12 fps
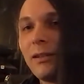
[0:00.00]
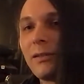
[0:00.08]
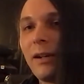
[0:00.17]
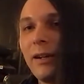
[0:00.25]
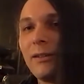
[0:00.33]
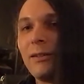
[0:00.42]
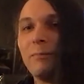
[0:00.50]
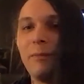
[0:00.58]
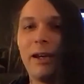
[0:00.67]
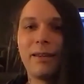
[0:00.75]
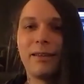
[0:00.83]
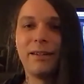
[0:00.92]
trying to
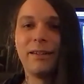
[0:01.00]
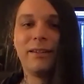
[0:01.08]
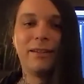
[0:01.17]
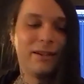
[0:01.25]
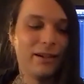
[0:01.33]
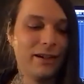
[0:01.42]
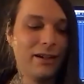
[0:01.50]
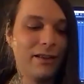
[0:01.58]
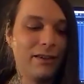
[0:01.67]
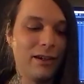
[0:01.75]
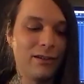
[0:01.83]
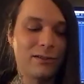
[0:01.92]
make the
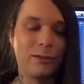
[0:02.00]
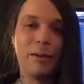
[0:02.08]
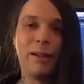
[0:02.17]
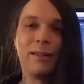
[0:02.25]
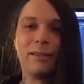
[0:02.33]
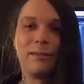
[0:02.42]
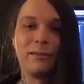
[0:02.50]
instrument